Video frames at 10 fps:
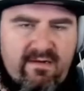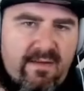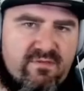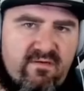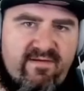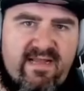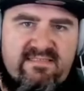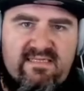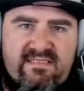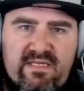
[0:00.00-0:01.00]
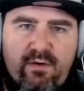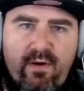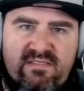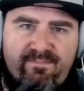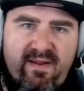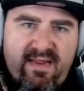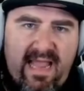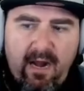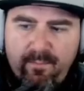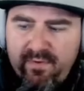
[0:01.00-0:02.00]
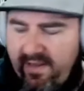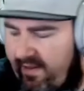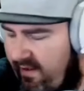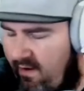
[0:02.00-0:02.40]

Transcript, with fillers: capture device is a USB output,